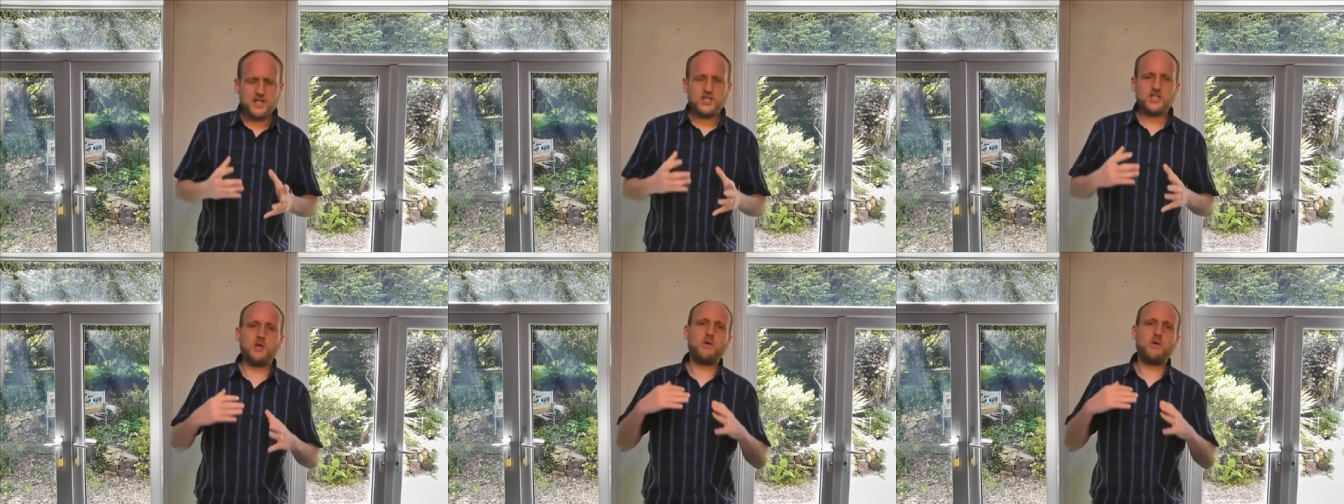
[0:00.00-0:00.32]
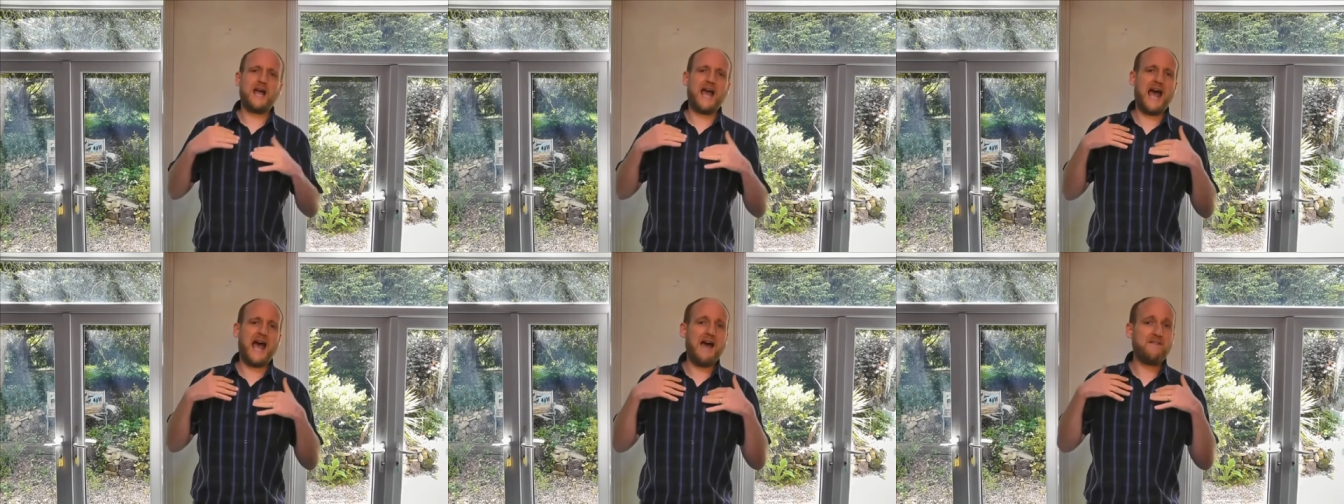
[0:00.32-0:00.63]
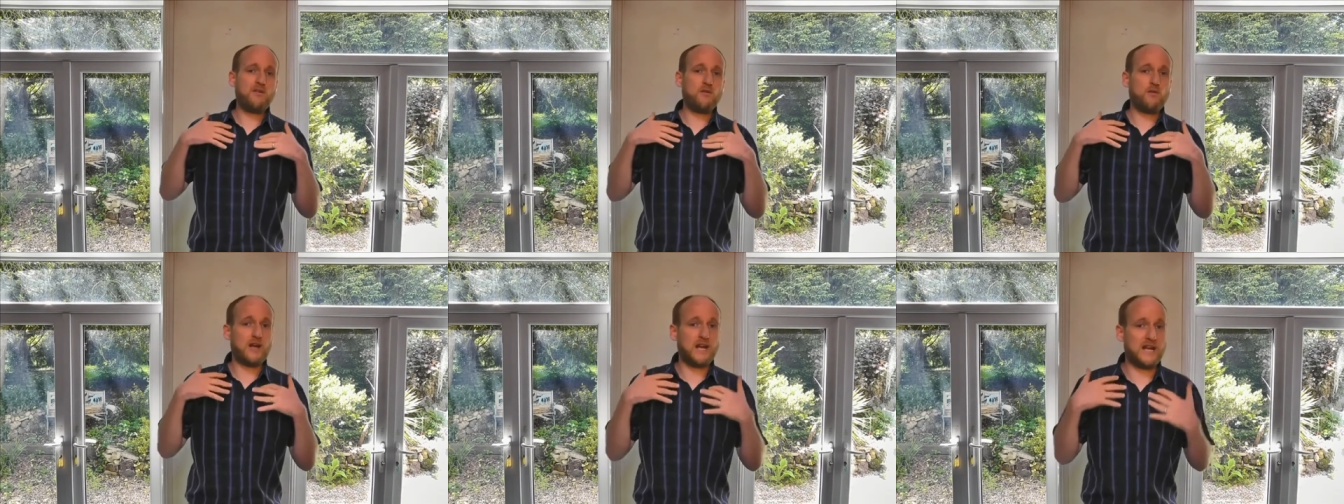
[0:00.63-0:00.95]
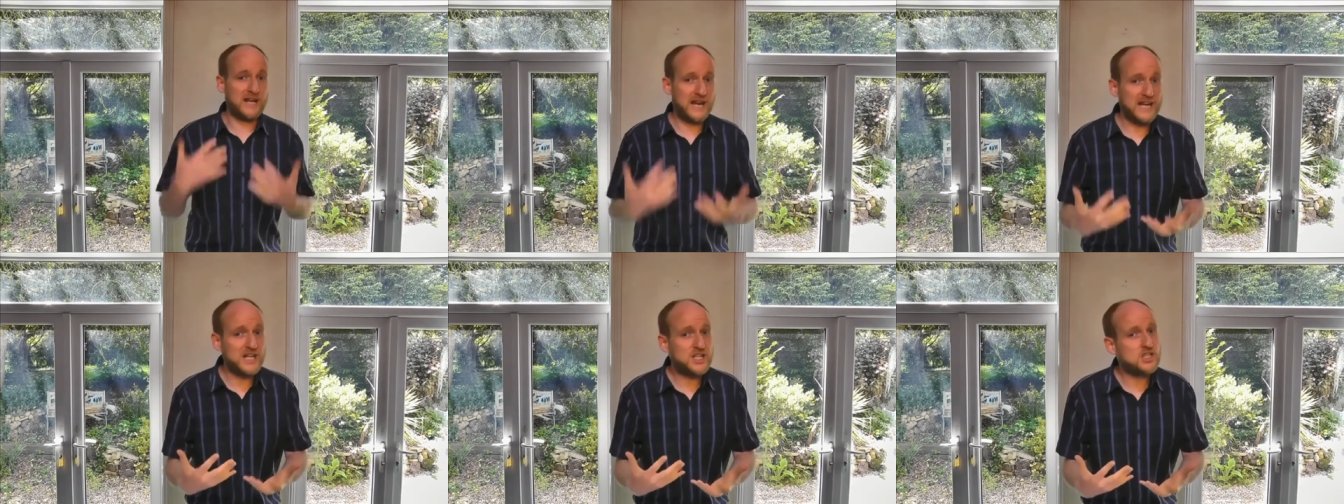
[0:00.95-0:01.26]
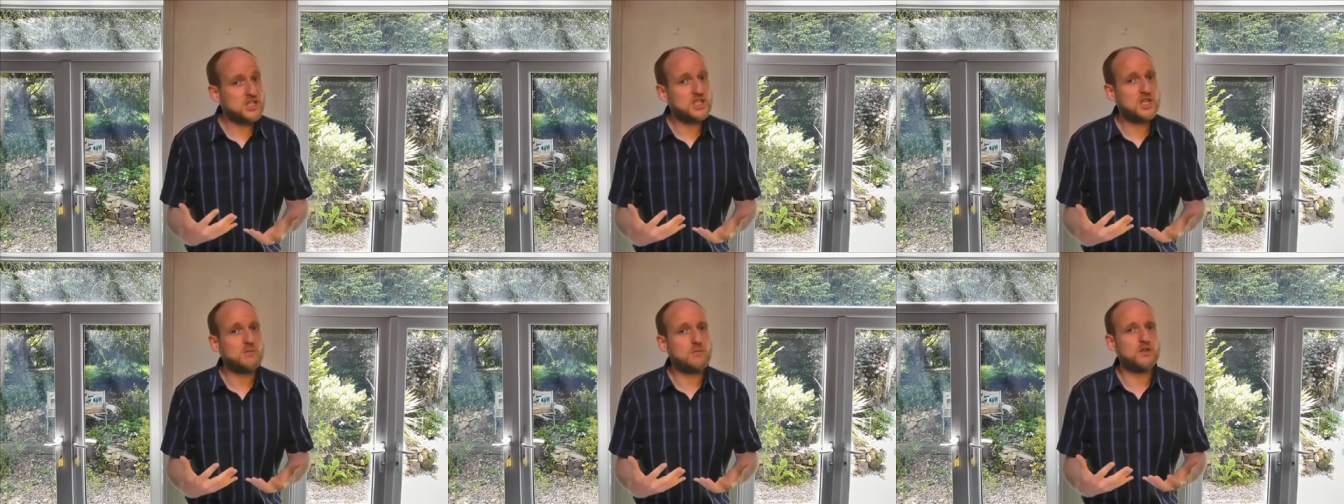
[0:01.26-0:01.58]
Do we have a
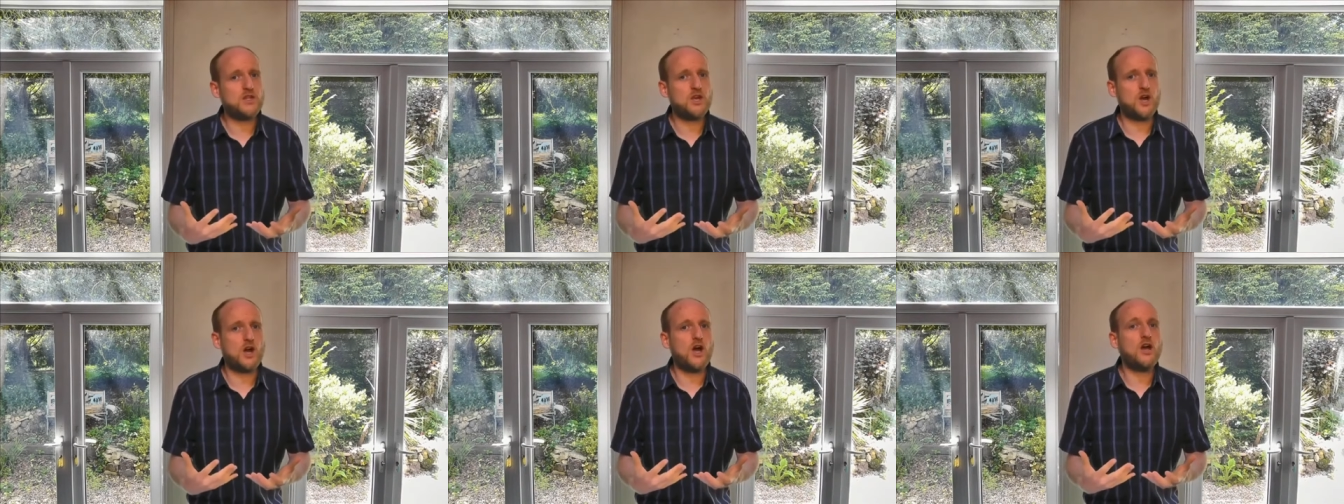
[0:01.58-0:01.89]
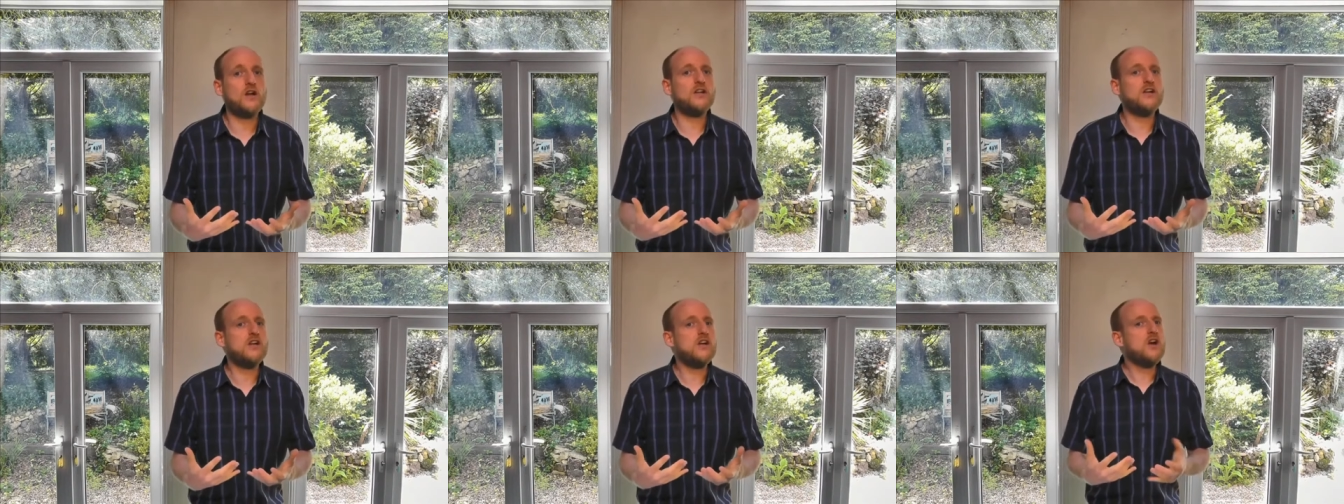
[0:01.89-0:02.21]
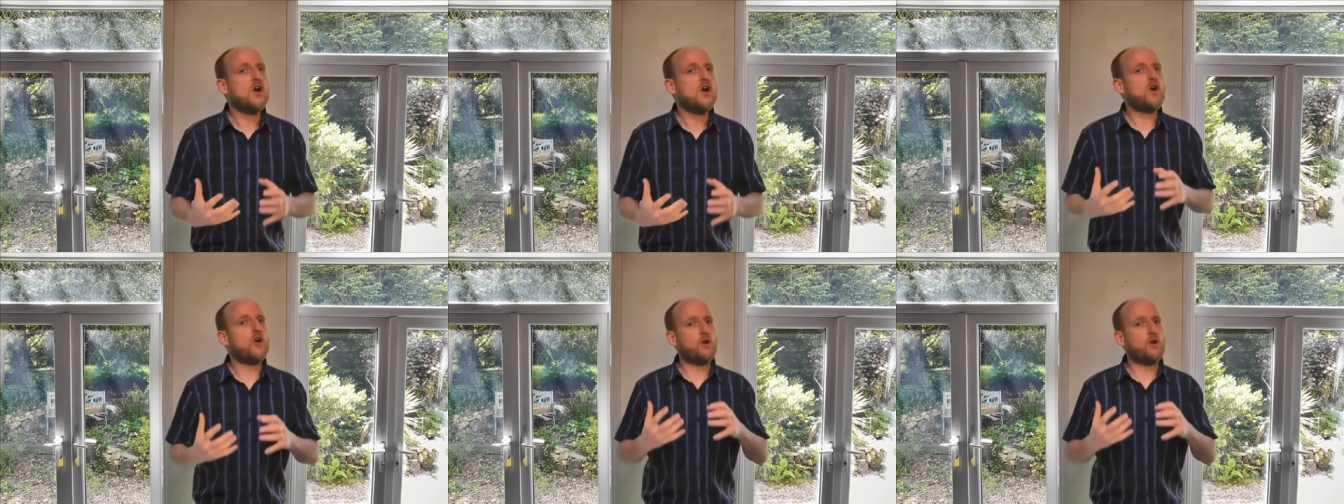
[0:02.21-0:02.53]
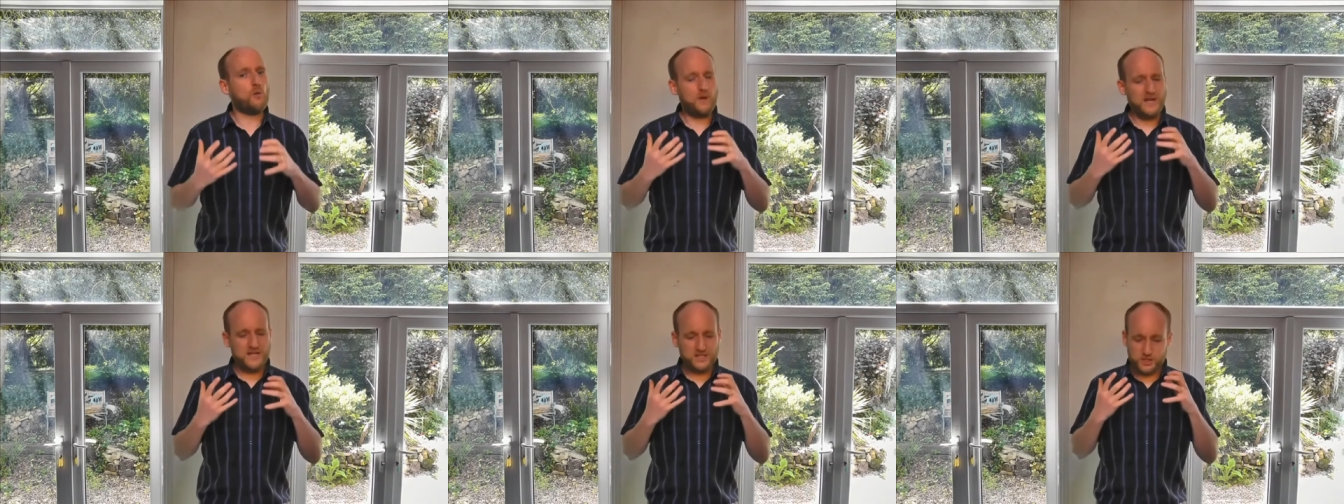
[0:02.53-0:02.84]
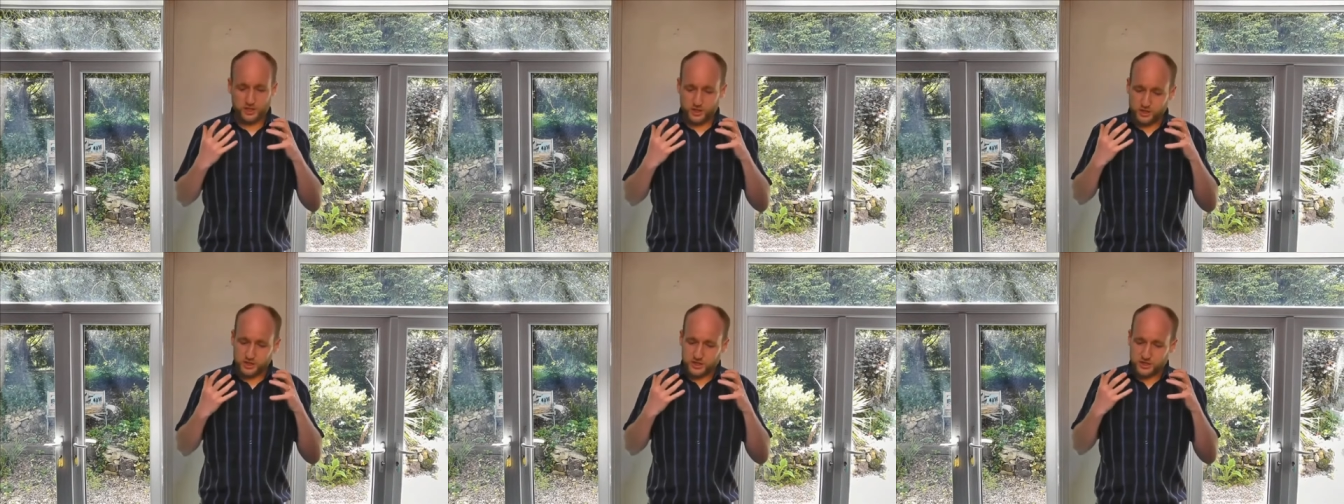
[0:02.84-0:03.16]
relationship with God or are we
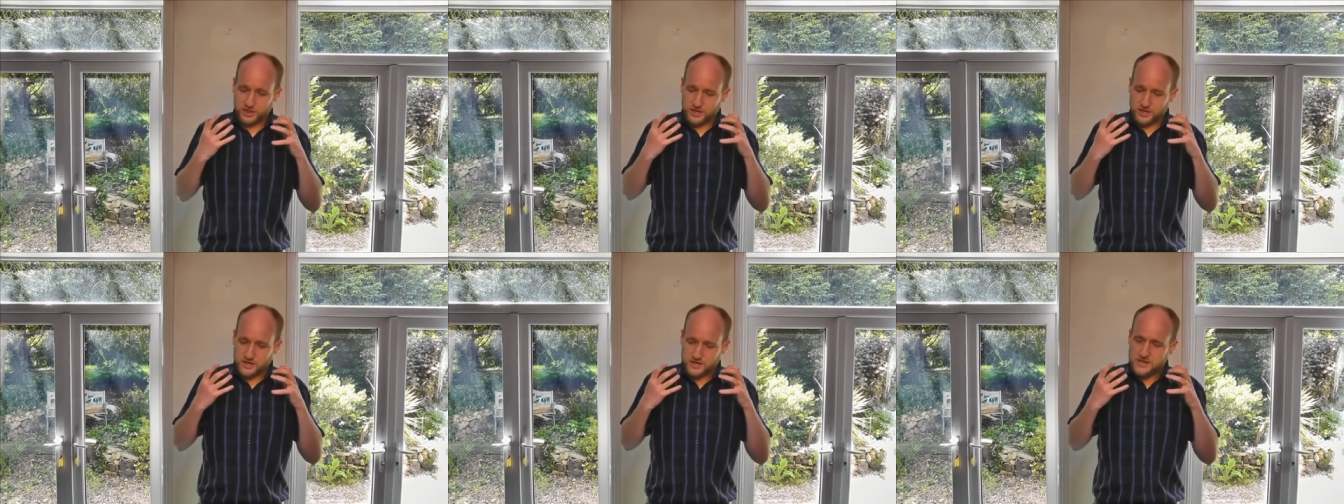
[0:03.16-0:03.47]
just